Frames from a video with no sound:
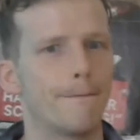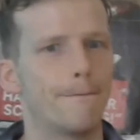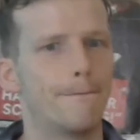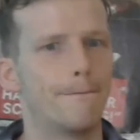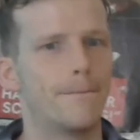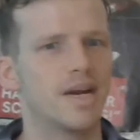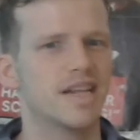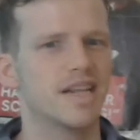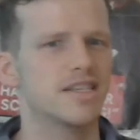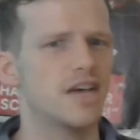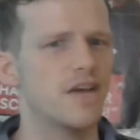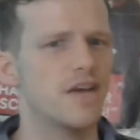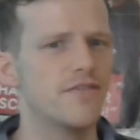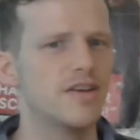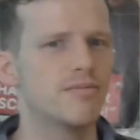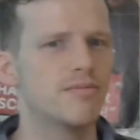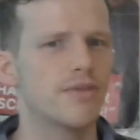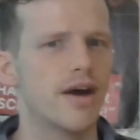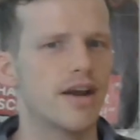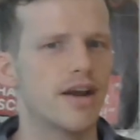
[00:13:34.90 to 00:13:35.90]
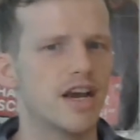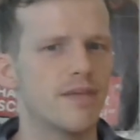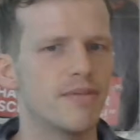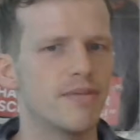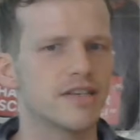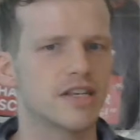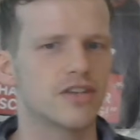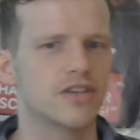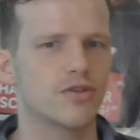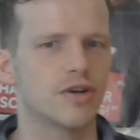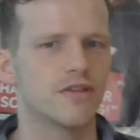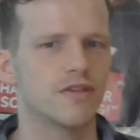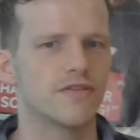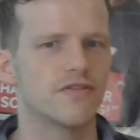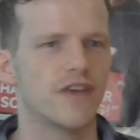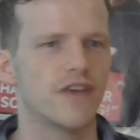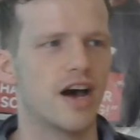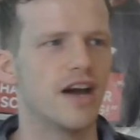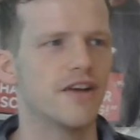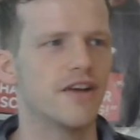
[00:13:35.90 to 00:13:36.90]
But it's often brought up as a sort
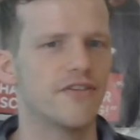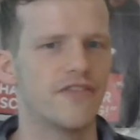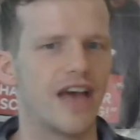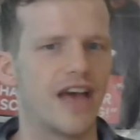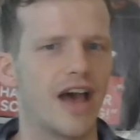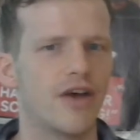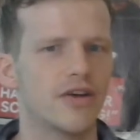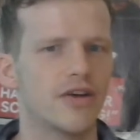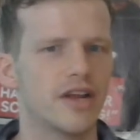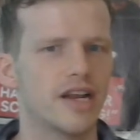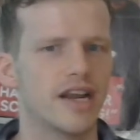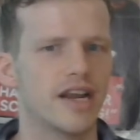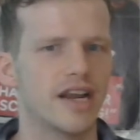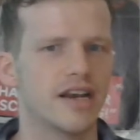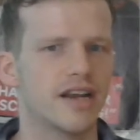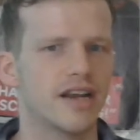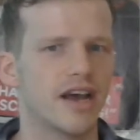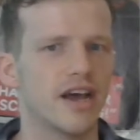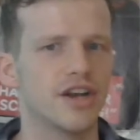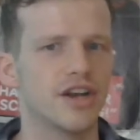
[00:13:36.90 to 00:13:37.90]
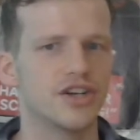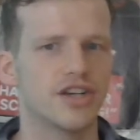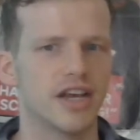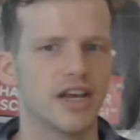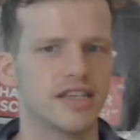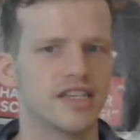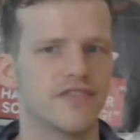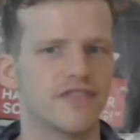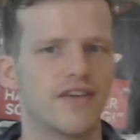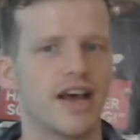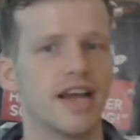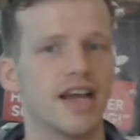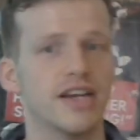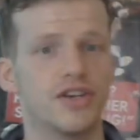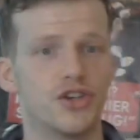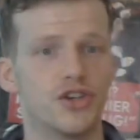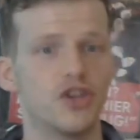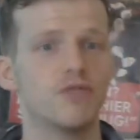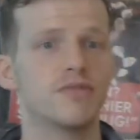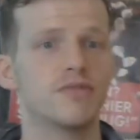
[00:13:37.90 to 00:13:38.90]
of unfounded and
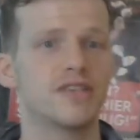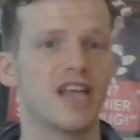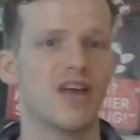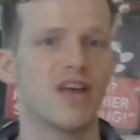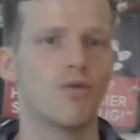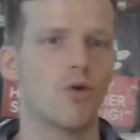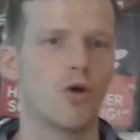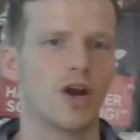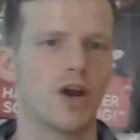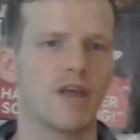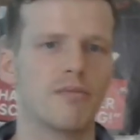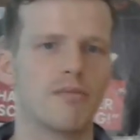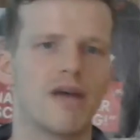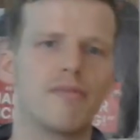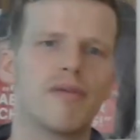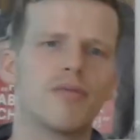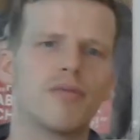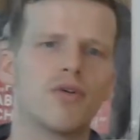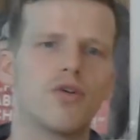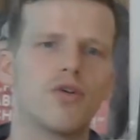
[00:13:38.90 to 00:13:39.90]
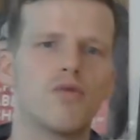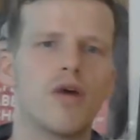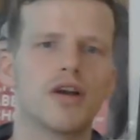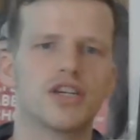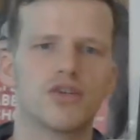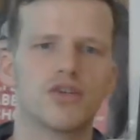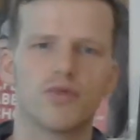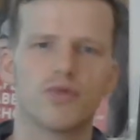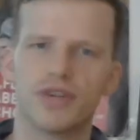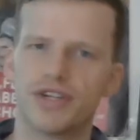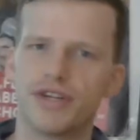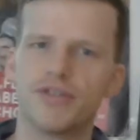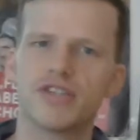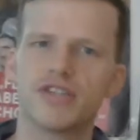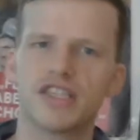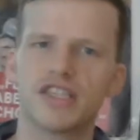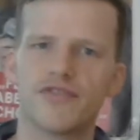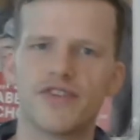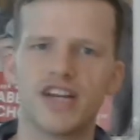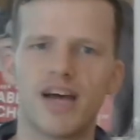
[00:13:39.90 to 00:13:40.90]
unjustified doomsday warning by people who want to
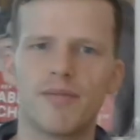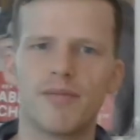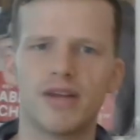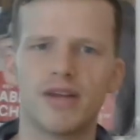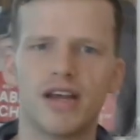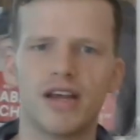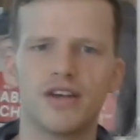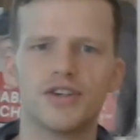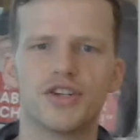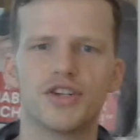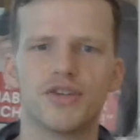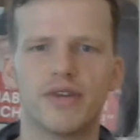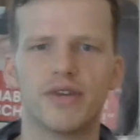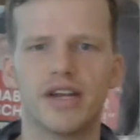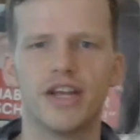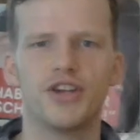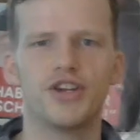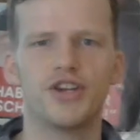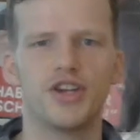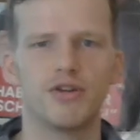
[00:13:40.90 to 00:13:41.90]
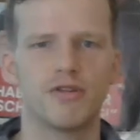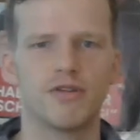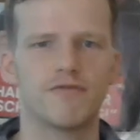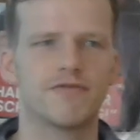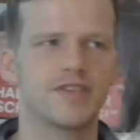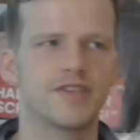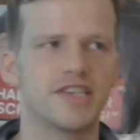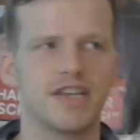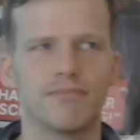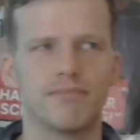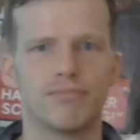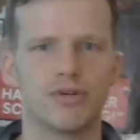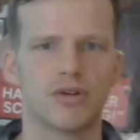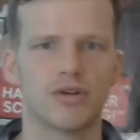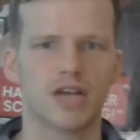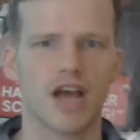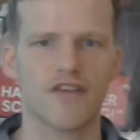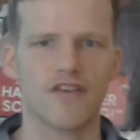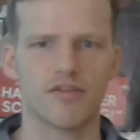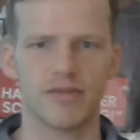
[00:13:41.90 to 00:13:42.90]
reduce the phenomenon to an issue of simple
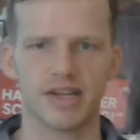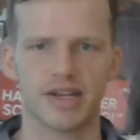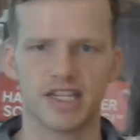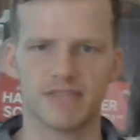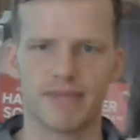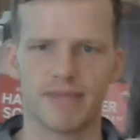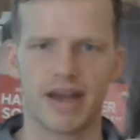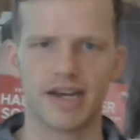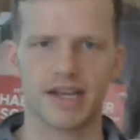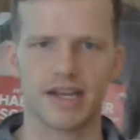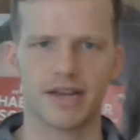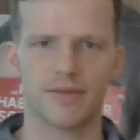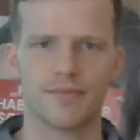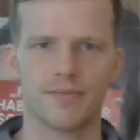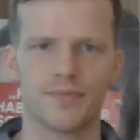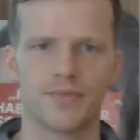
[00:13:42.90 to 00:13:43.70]
government spending.